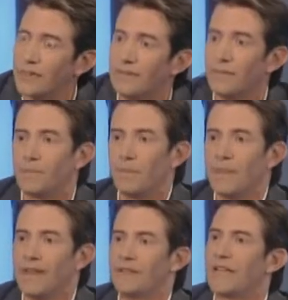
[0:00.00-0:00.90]
But
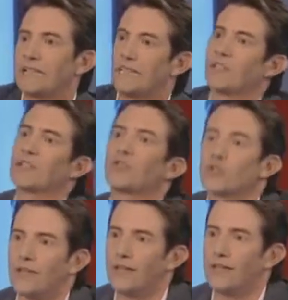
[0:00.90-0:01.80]
if that's in a
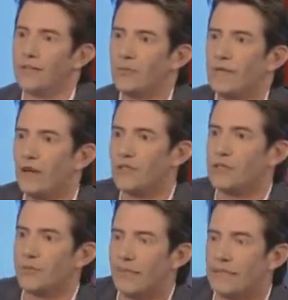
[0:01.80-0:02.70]
social area, we also
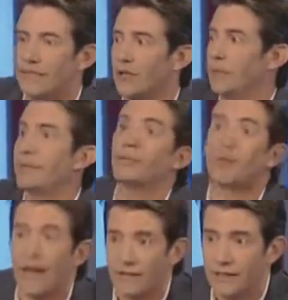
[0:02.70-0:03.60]
need places to go to be
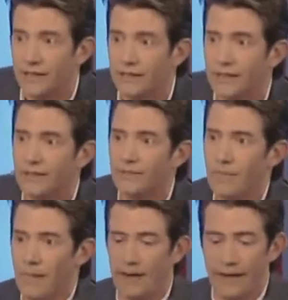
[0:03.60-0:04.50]
private.
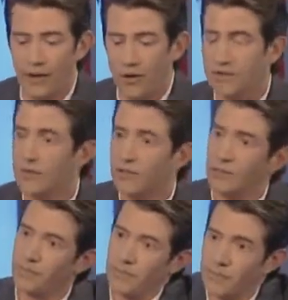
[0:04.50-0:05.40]
And also
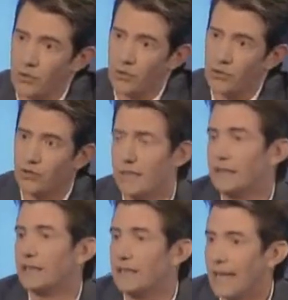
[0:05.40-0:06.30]
to be social
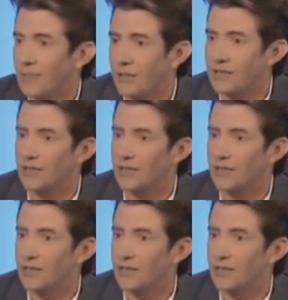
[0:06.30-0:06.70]
and to collaborate.